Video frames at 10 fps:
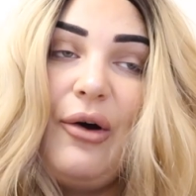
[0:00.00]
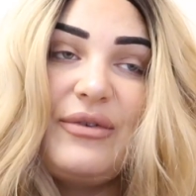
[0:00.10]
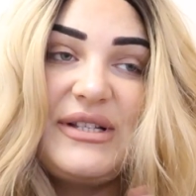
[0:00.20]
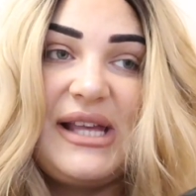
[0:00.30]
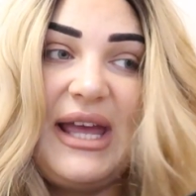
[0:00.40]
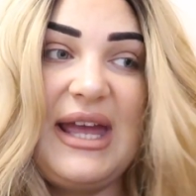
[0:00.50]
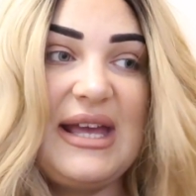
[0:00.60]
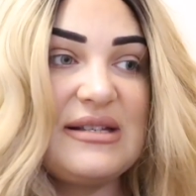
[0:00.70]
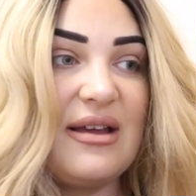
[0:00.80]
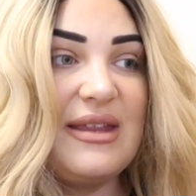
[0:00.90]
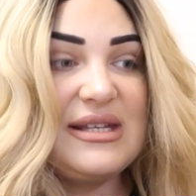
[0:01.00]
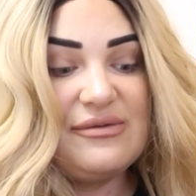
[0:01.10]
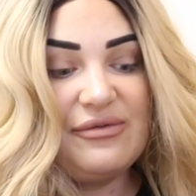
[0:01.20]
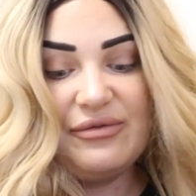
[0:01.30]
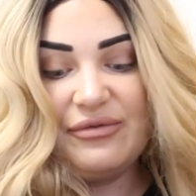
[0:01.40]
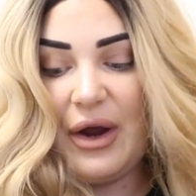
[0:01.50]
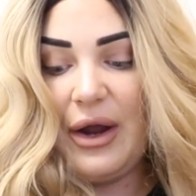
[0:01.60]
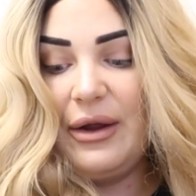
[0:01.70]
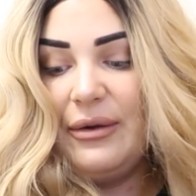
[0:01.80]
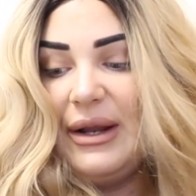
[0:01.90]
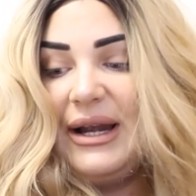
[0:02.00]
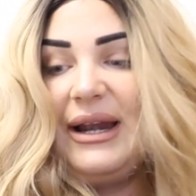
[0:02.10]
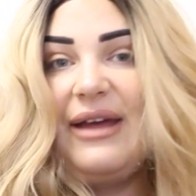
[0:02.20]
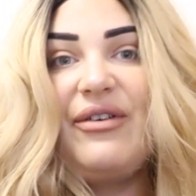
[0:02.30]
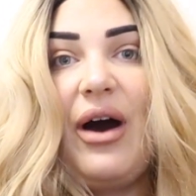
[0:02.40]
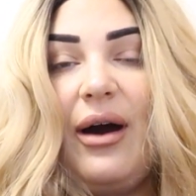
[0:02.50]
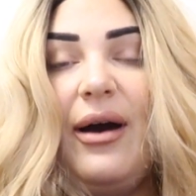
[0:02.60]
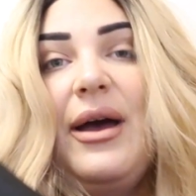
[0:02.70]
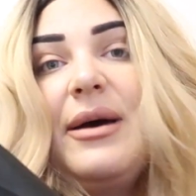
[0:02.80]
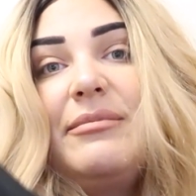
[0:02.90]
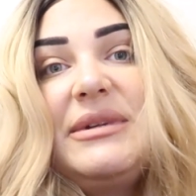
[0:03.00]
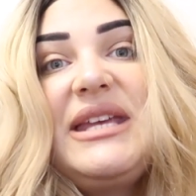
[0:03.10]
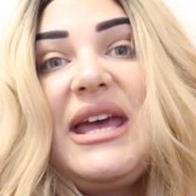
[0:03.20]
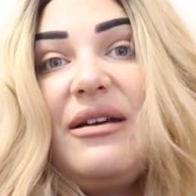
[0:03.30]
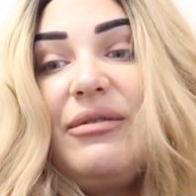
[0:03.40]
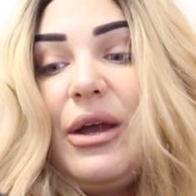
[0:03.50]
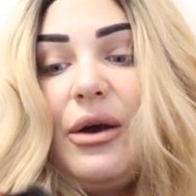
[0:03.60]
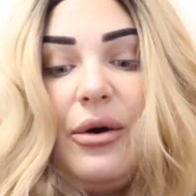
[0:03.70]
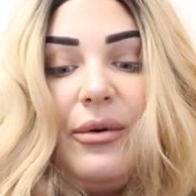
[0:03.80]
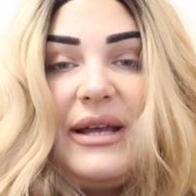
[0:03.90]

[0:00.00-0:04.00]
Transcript: Obviously, it's like this faux leather material.